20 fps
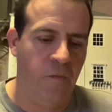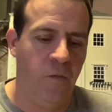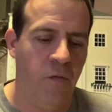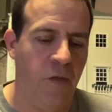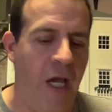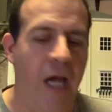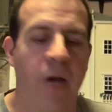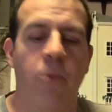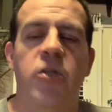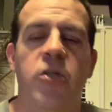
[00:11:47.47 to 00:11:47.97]

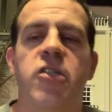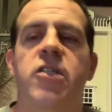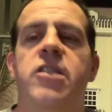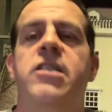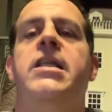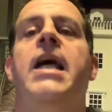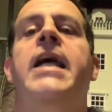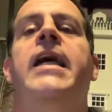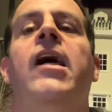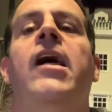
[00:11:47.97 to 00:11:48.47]
They would
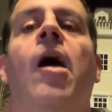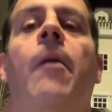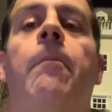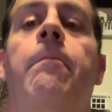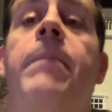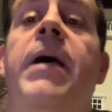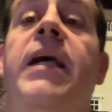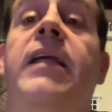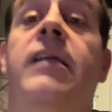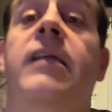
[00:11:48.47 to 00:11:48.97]
stink it up
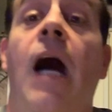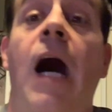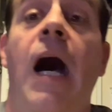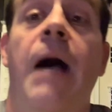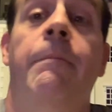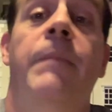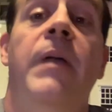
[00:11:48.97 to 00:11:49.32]
big time.